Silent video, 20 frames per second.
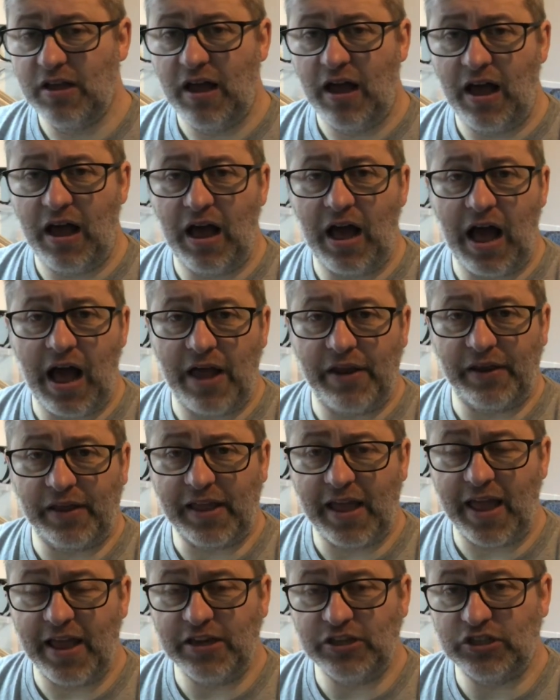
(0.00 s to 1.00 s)
and
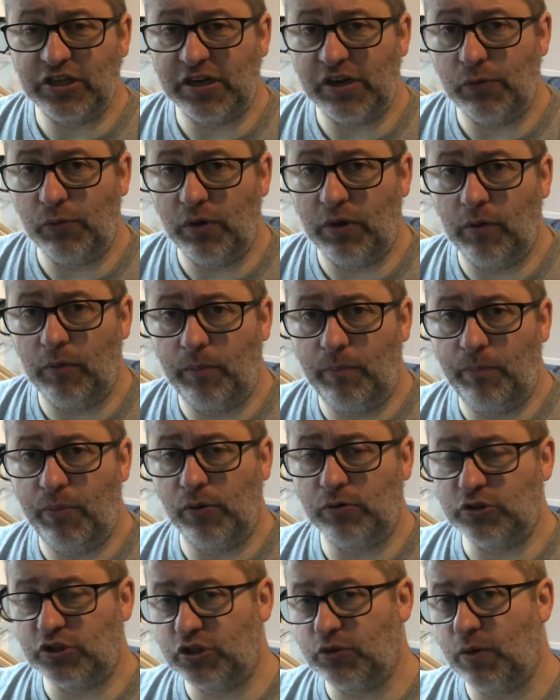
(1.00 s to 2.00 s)
occasionally we'll
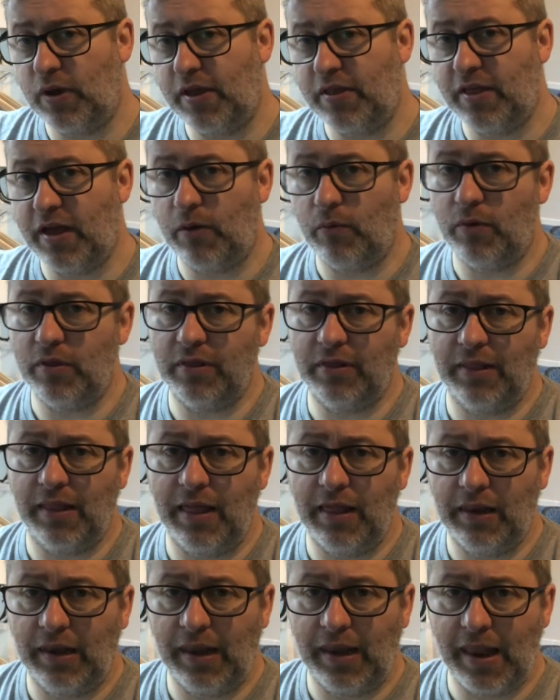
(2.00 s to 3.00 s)
punctuate that with
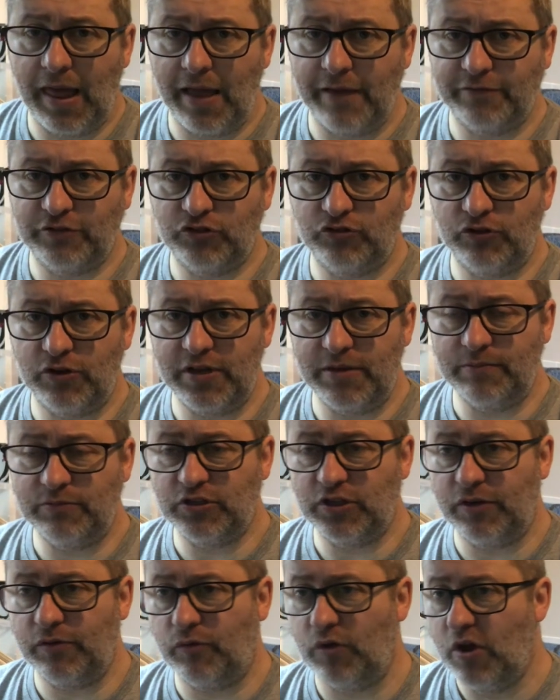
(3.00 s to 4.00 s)
live streams,
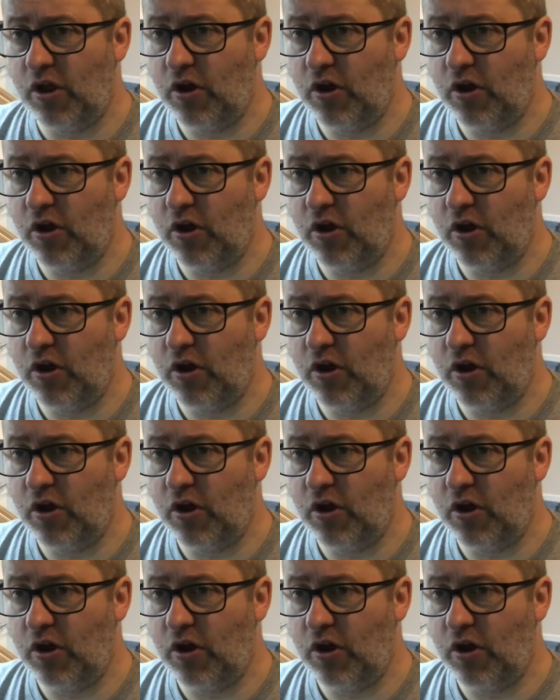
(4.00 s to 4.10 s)
and